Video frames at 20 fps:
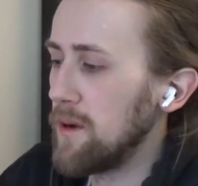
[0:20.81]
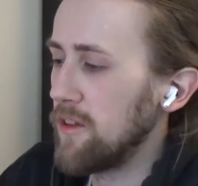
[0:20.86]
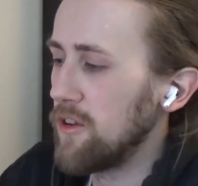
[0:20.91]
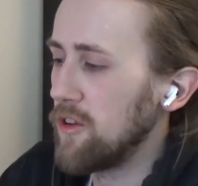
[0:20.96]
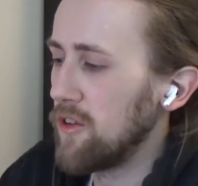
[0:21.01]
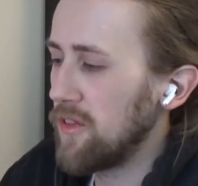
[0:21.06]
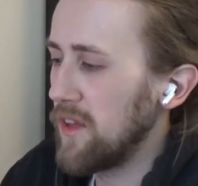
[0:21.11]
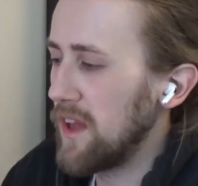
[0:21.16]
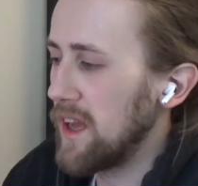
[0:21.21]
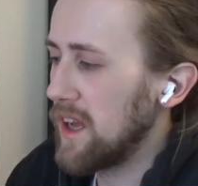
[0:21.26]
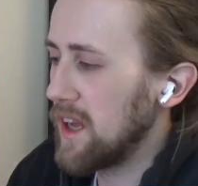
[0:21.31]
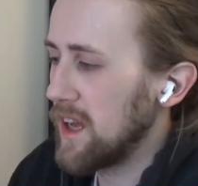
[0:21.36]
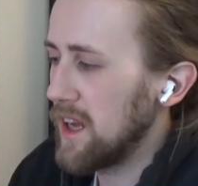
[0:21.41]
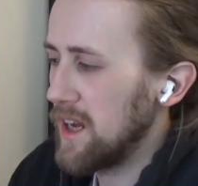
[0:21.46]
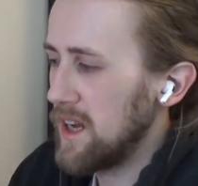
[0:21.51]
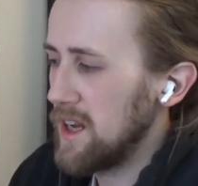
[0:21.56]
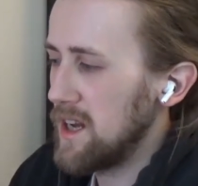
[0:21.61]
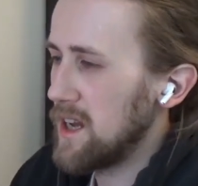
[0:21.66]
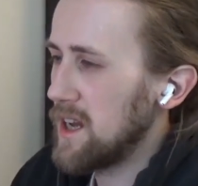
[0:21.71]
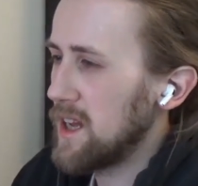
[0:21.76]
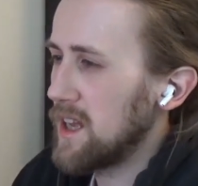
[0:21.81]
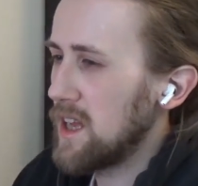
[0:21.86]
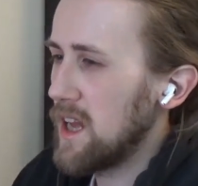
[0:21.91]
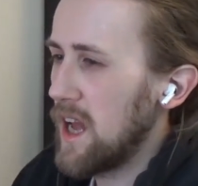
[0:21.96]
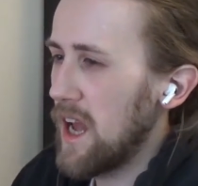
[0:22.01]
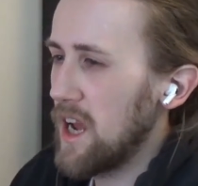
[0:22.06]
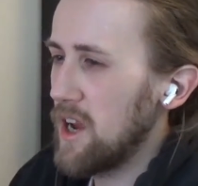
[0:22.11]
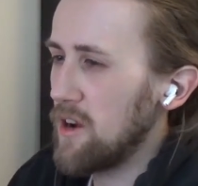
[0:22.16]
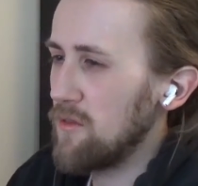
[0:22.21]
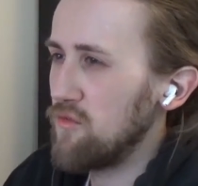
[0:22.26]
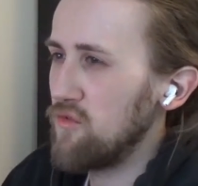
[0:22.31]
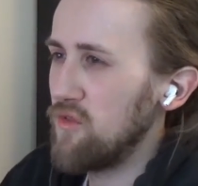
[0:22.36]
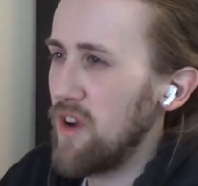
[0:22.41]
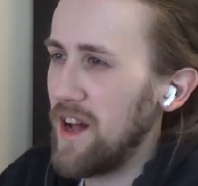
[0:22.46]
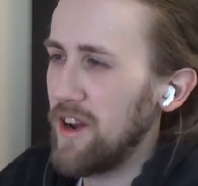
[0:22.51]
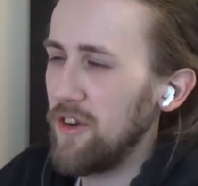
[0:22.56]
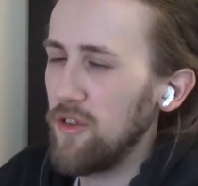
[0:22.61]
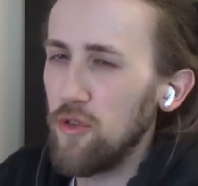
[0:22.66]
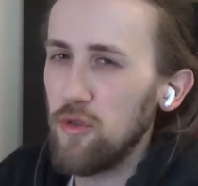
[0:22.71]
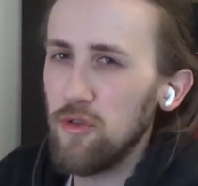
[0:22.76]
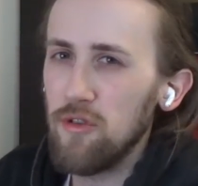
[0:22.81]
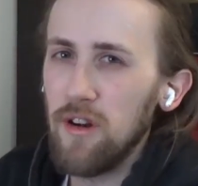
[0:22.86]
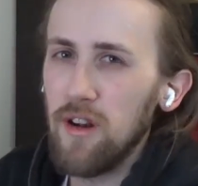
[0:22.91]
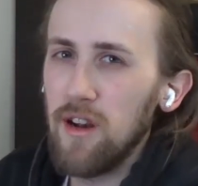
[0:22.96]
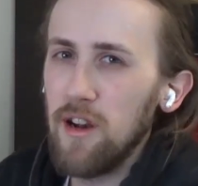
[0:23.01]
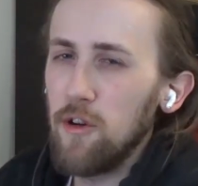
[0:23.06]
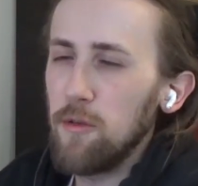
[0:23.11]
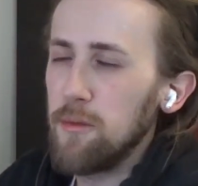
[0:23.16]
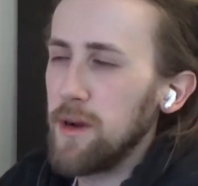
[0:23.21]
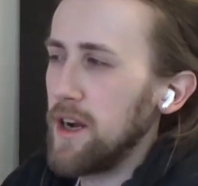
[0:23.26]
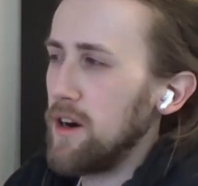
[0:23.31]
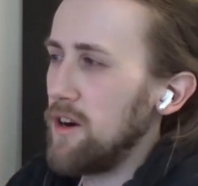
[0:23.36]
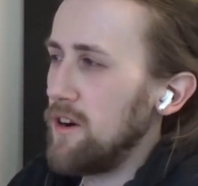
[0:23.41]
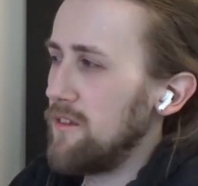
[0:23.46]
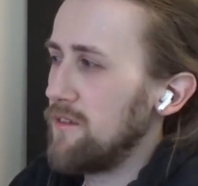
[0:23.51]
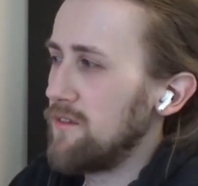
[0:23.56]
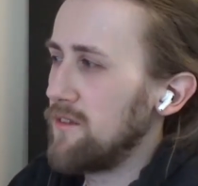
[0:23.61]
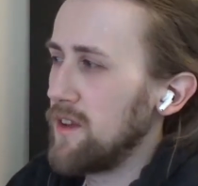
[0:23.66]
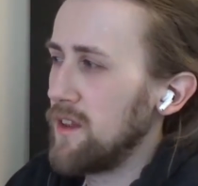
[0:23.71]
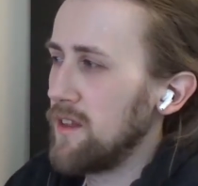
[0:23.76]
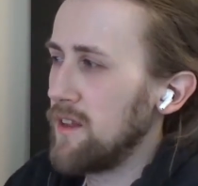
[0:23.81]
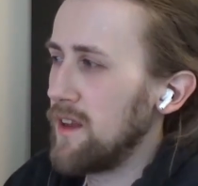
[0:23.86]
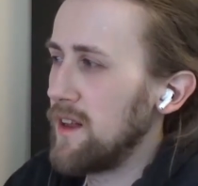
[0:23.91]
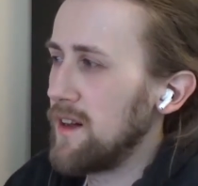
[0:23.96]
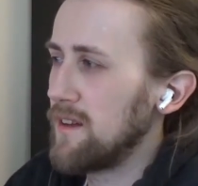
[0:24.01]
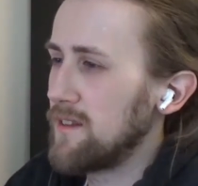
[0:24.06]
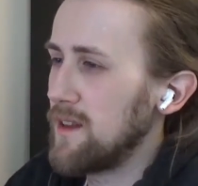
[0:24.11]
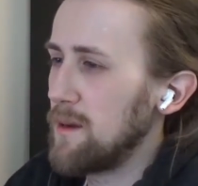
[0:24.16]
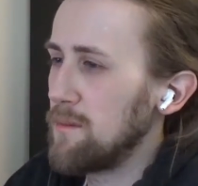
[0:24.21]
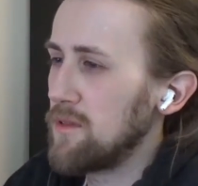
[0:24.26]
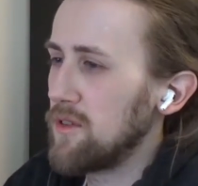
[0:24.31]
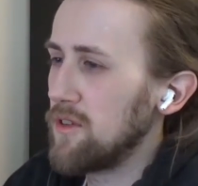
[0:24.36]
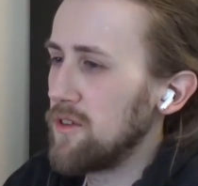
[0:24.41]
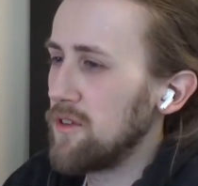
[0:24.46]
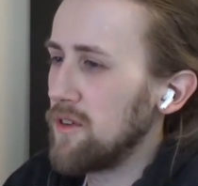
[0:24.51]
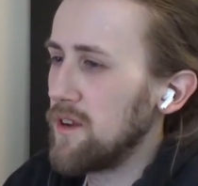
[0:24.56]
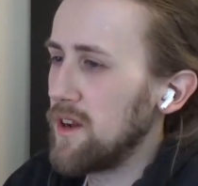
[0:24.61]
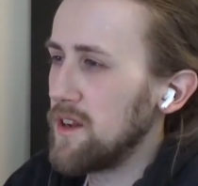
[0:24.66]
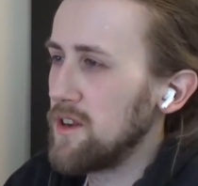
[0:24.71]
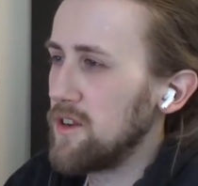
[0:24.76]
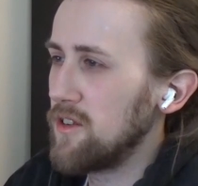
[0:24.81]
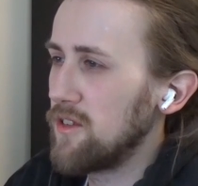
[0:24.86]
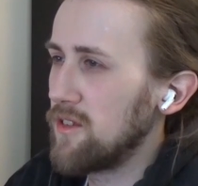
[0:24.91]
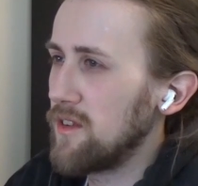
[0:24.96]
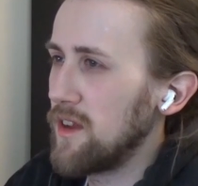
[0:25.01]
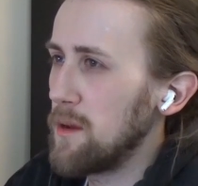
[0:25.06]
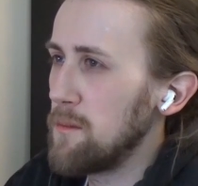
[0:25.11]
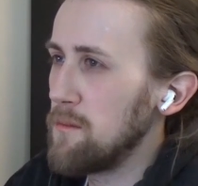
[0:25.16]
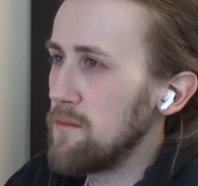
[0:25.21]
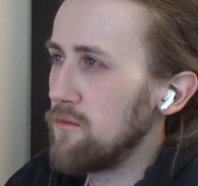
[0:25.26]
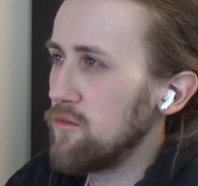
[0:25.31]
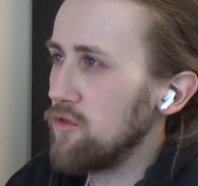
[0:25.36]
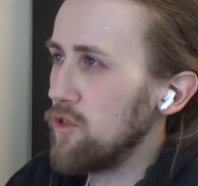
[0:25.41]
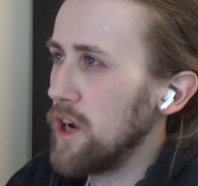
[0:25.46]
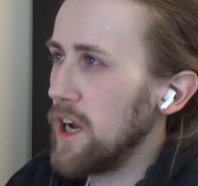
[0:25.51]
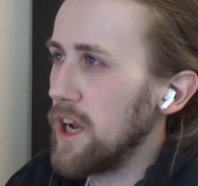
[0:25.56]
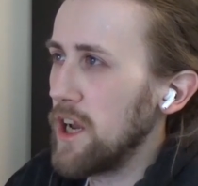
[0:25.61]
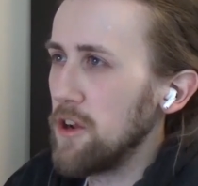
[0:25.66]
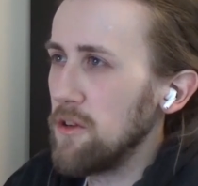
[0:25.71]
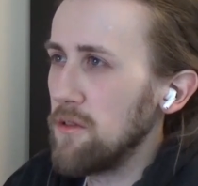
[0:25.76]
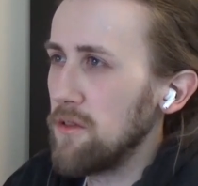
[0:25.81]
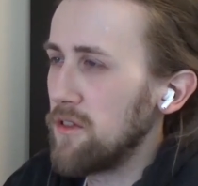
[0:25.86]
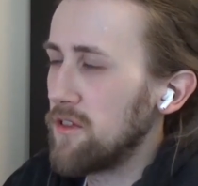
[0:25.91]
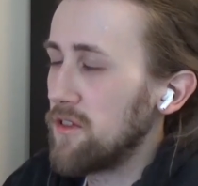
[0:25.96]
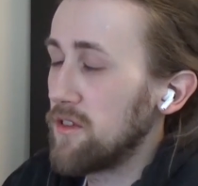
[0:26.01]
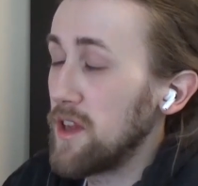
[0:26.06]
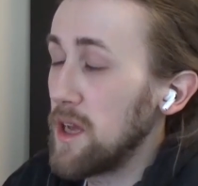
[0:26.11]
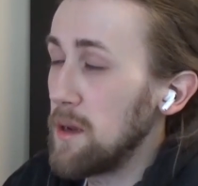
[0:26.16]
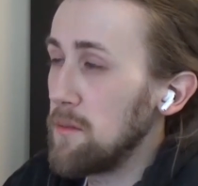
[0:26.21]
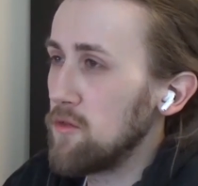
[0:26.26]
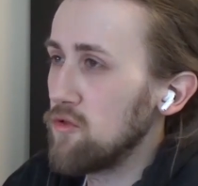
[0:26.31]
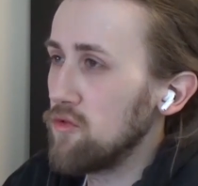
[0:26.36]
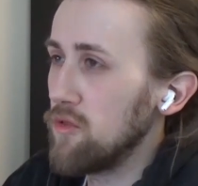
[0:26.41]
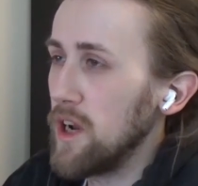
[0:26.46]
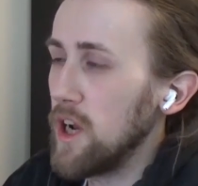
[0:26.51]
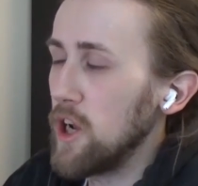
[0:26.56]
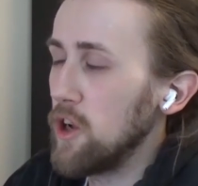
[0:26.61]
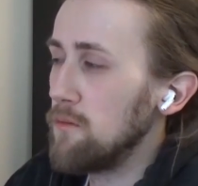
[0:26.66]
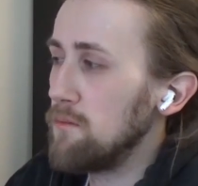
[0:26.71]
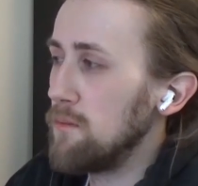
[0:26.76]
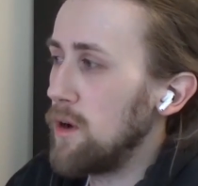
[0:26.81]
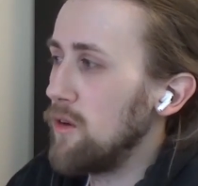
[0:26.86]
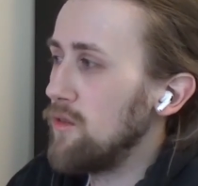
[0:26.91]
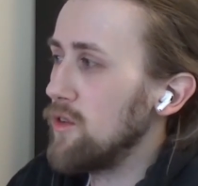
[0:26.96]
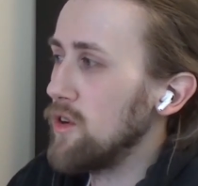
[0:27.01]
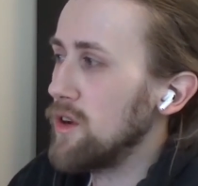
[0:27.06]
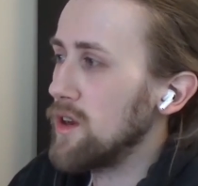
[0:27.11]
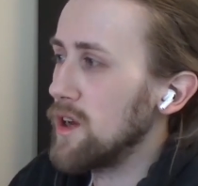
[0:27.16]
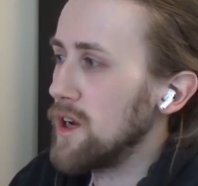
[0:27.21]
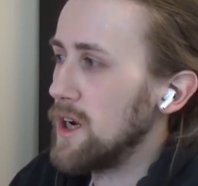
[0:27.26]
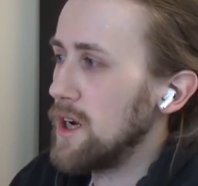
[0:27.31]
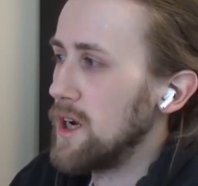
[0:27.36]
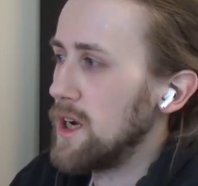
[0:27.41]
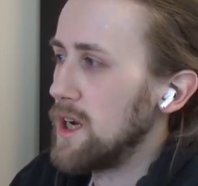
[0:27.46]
I do think Kate and Randall were a little bit off in the last episode. I just seemed really seemed really unbothered